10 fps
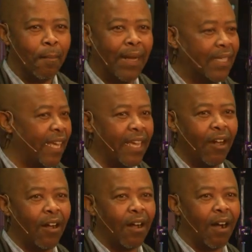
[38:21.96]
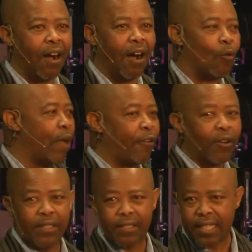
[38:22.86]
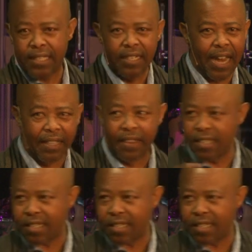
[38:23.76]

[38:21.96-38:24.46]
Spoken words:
Monday. We are not sitting like this.